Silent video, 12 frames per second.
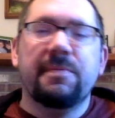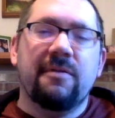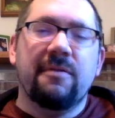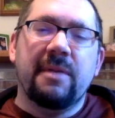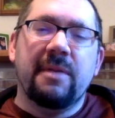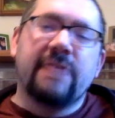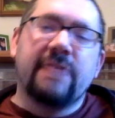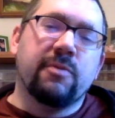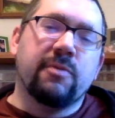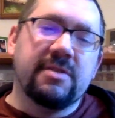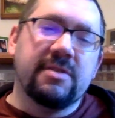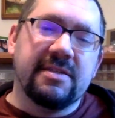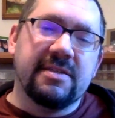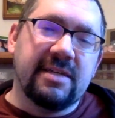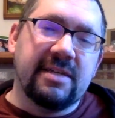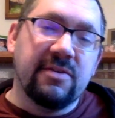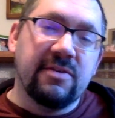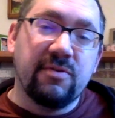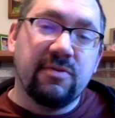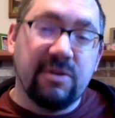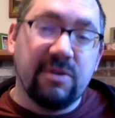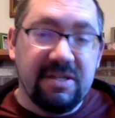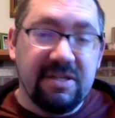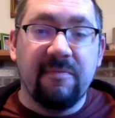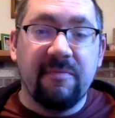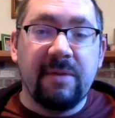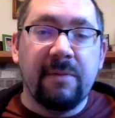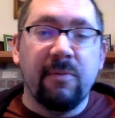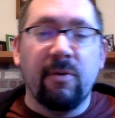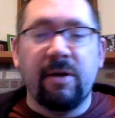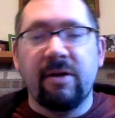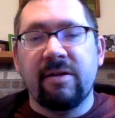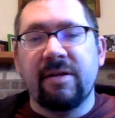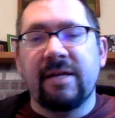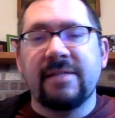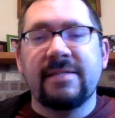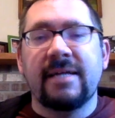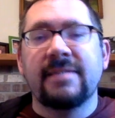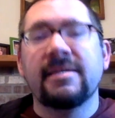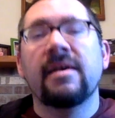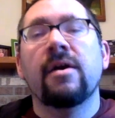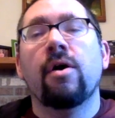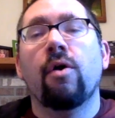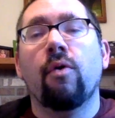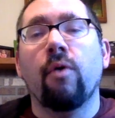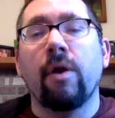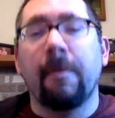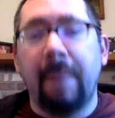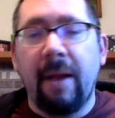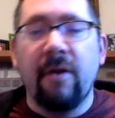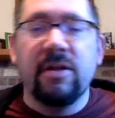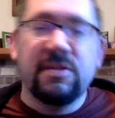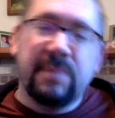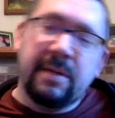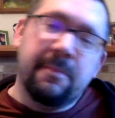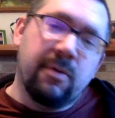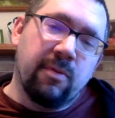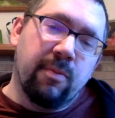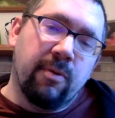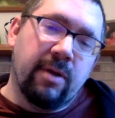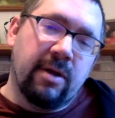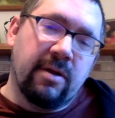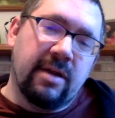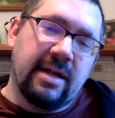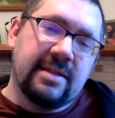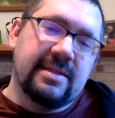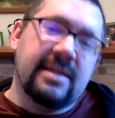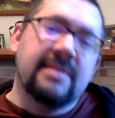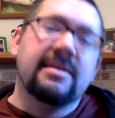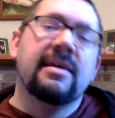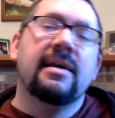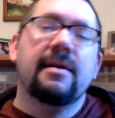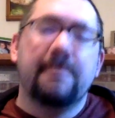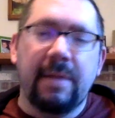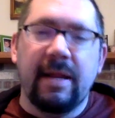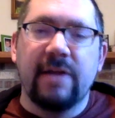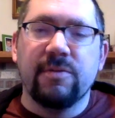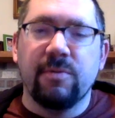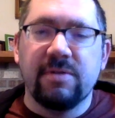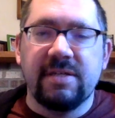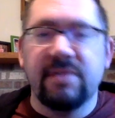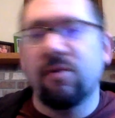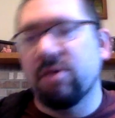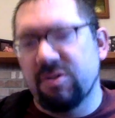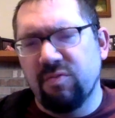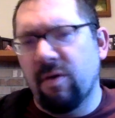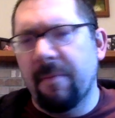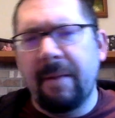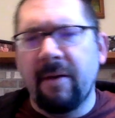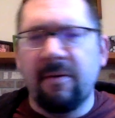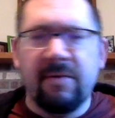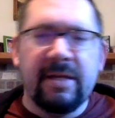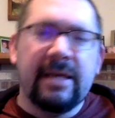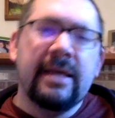You have to be a natural born citizen either through yourself being born here in the United States or your parents being both born here in the United States, be a natural born citizen, or just one parent really.